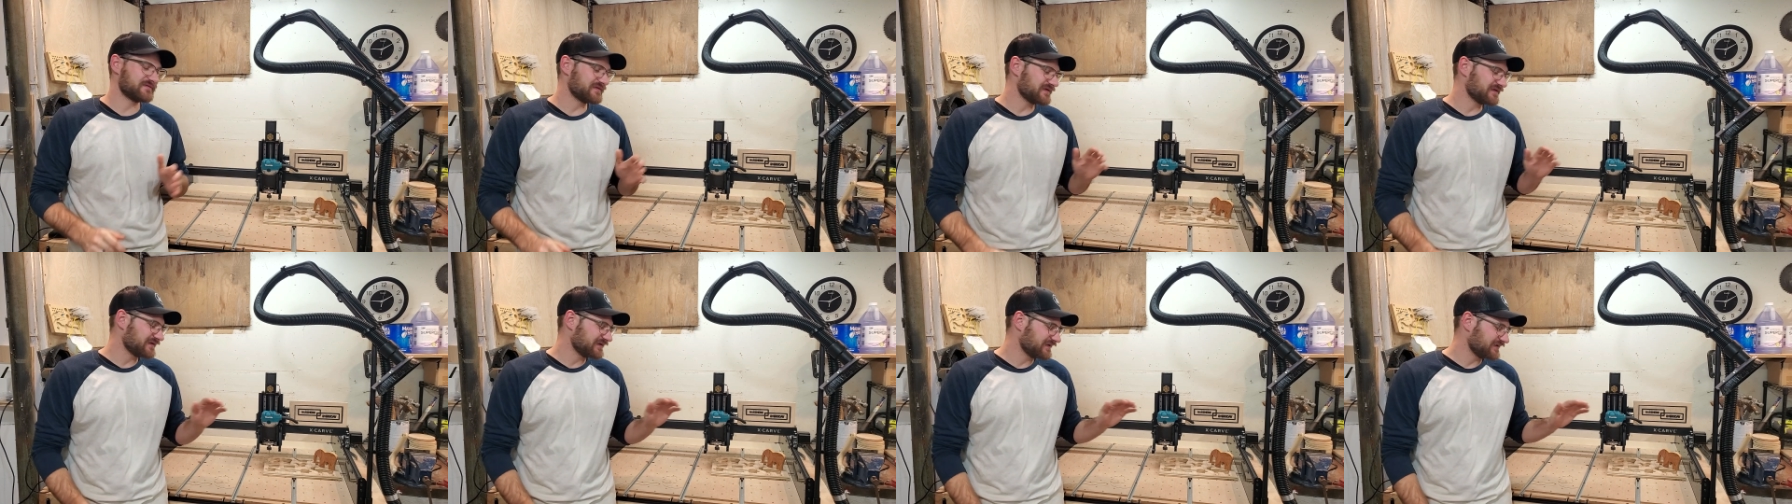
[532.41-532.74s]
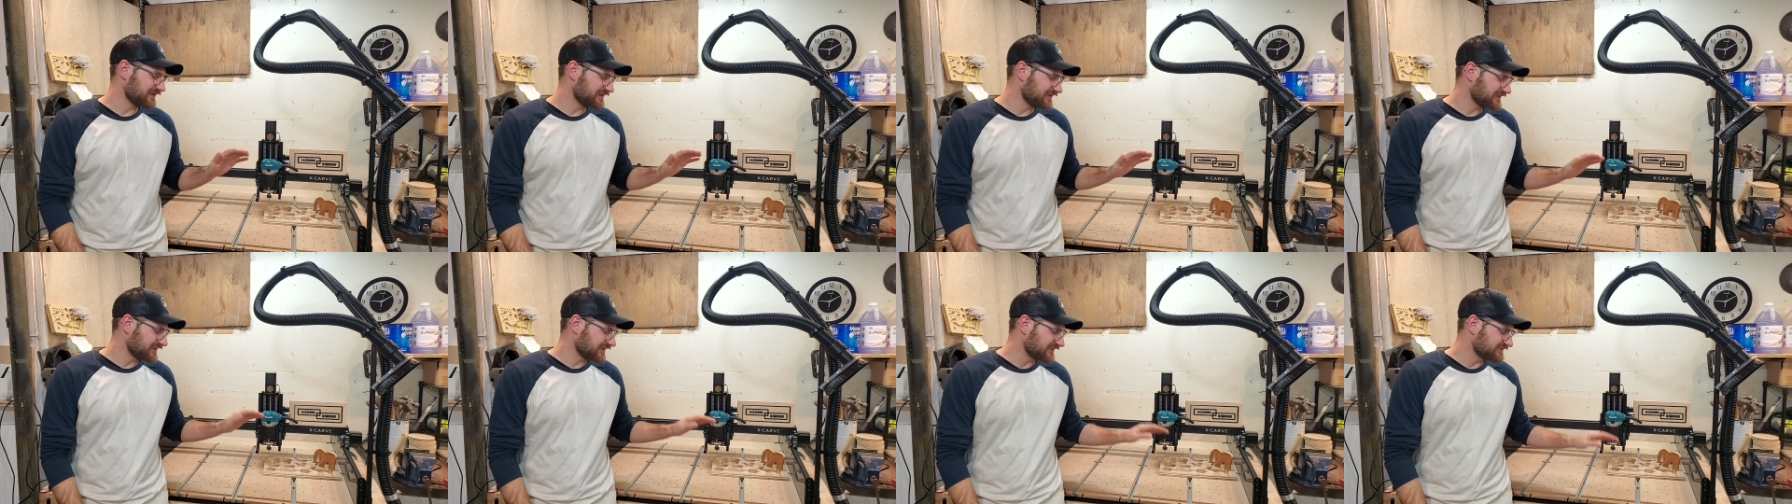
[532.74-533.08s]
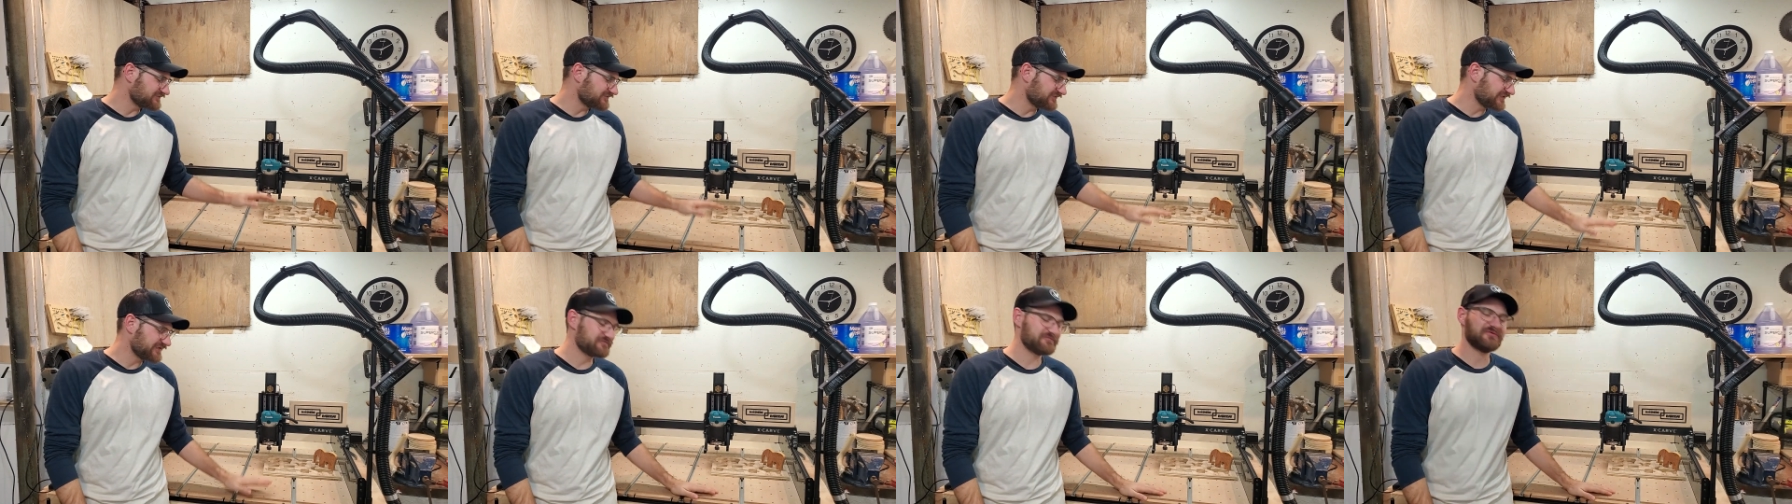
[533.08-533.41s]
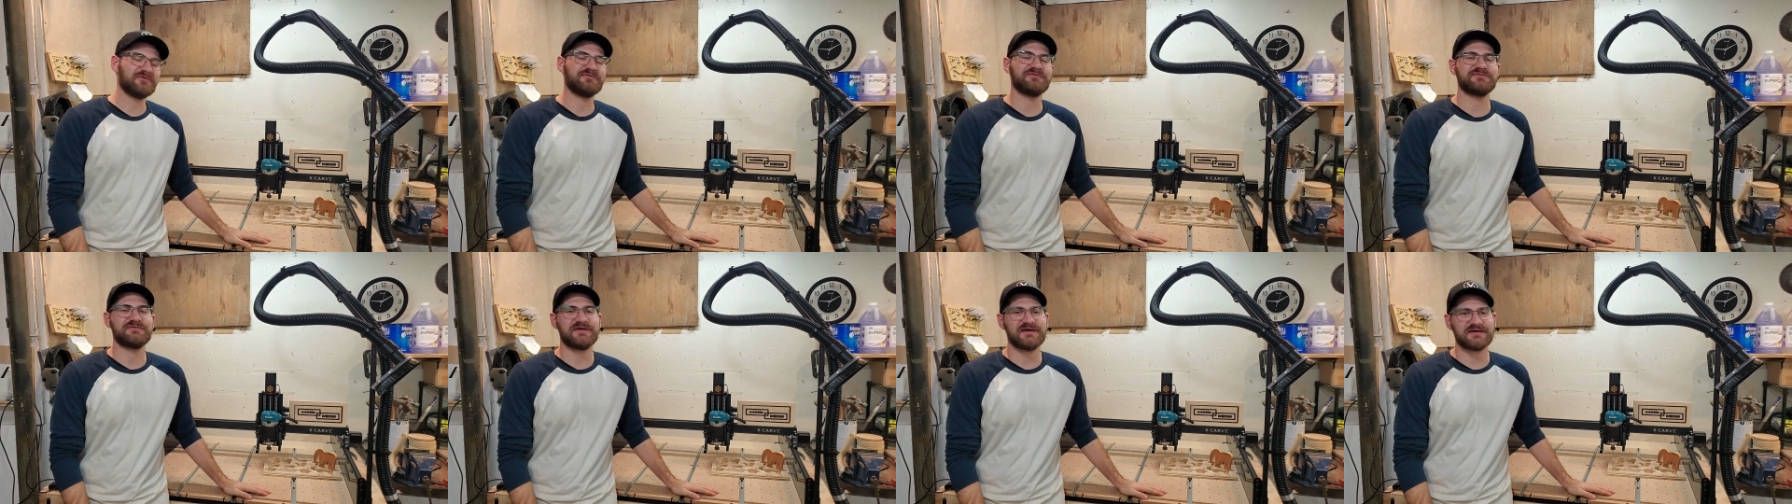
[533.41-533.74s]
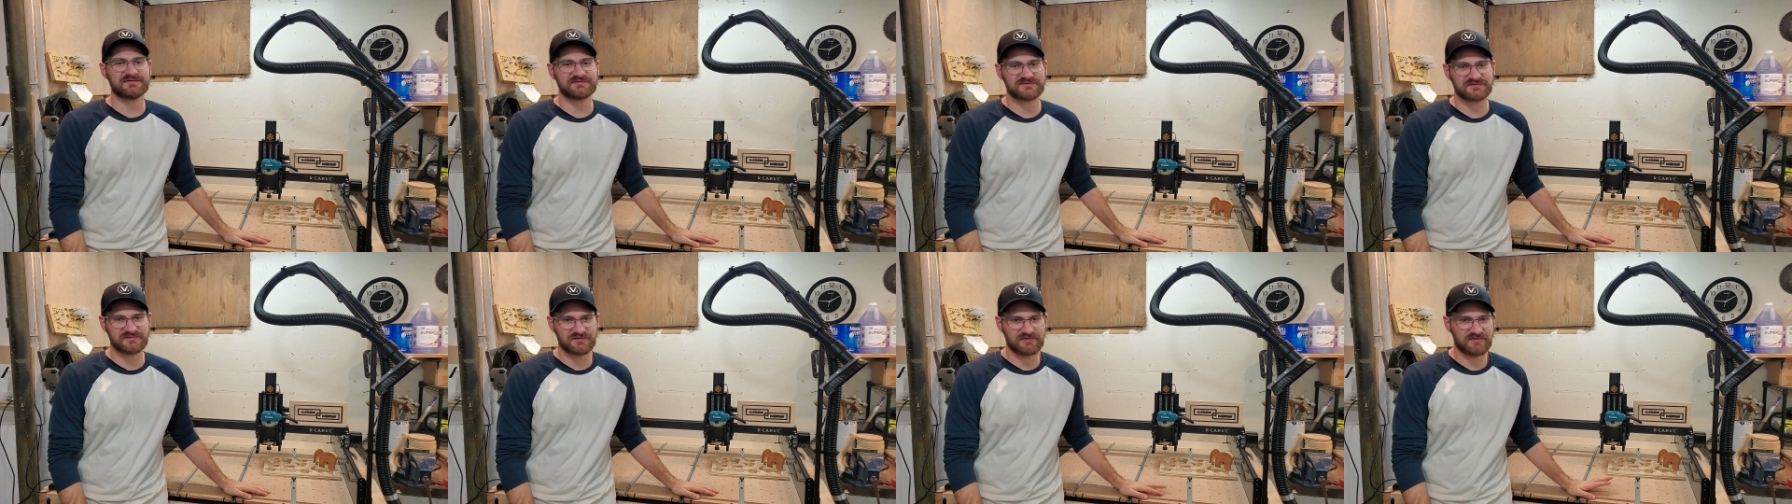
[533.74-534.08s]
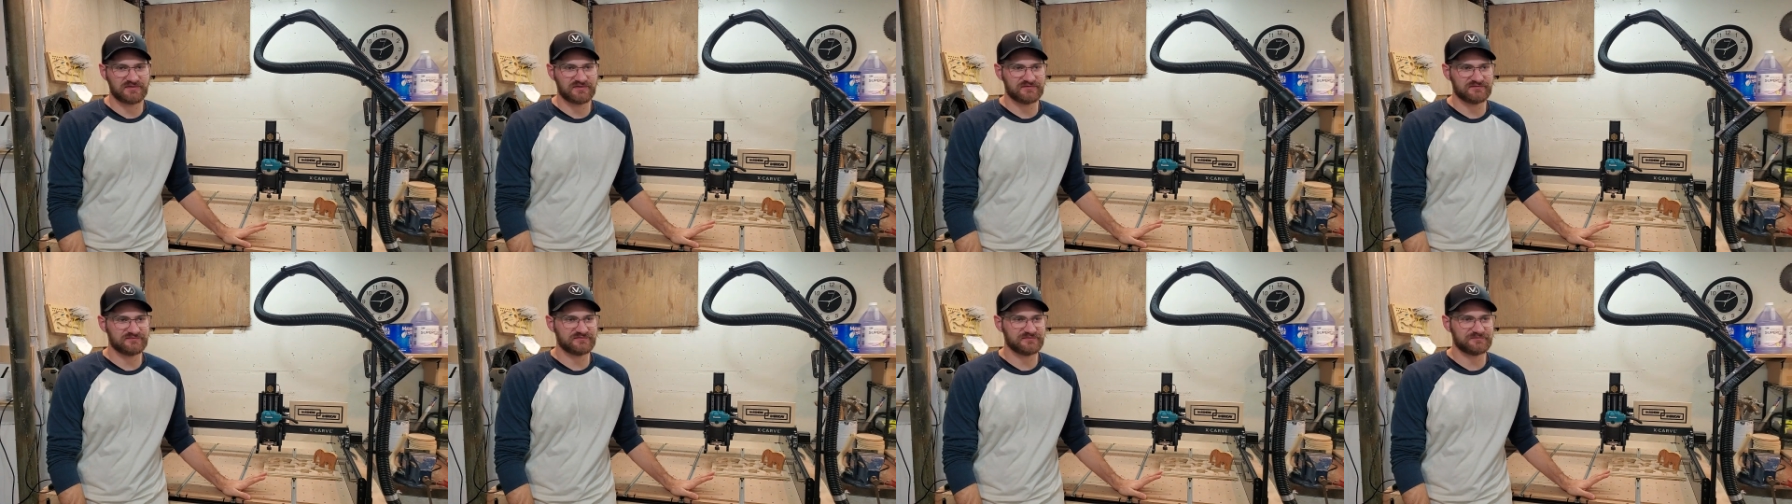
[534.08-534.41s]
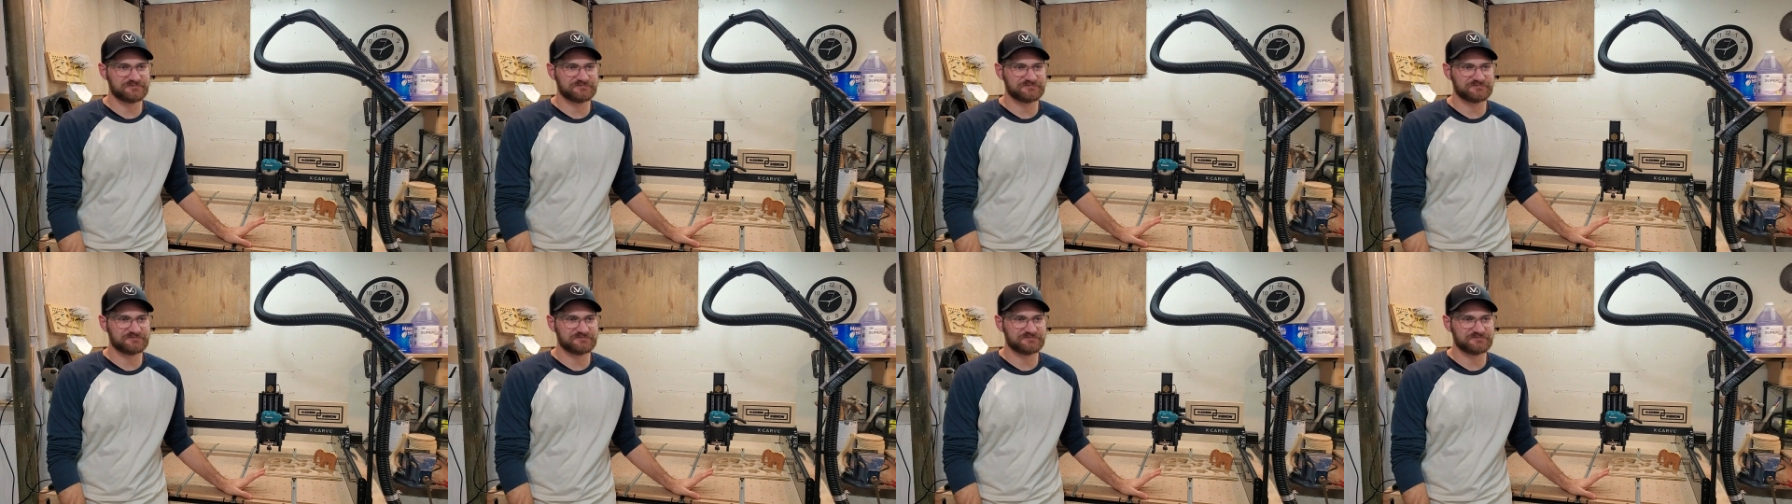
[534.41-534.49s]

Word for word: the Inventables X Carve?